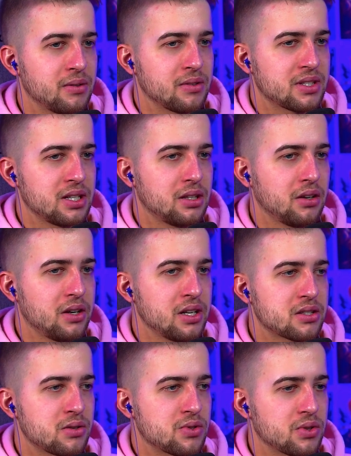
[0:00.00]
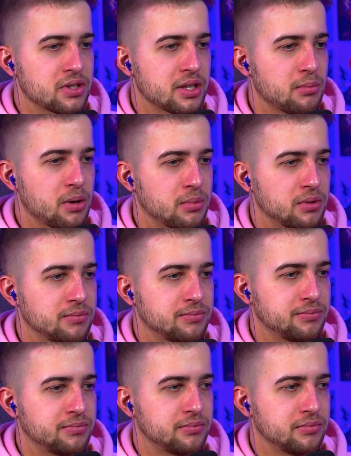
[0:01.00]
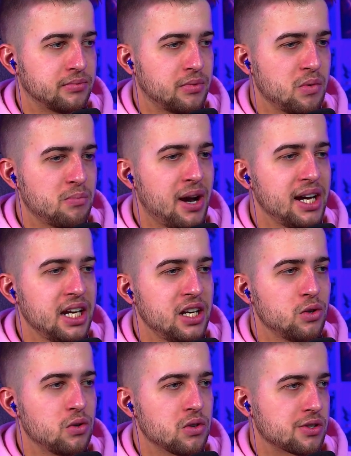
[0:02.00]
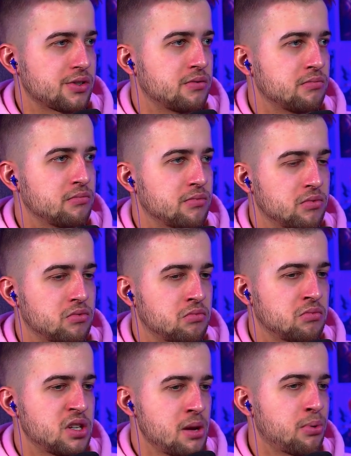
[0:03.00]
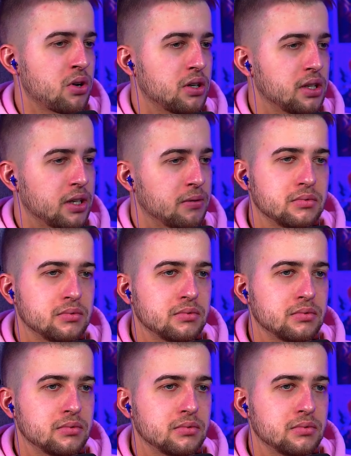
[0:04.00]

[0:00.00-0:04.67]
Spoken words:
Except the only has two swords at the moment. We might need yours. Temporarily.